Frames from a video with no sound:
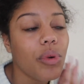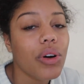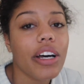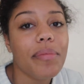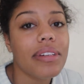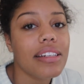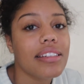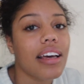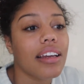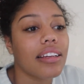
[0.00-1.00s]
woke up and
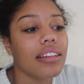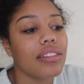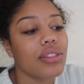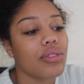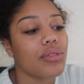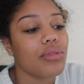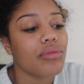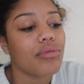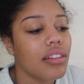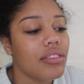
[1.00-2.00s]
decided
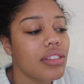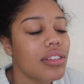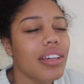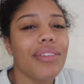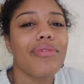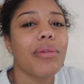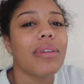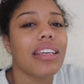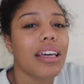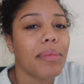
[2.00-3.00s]
to just like film
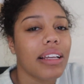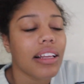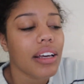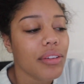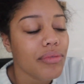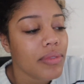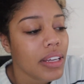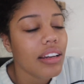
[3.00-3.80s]
a day in my life.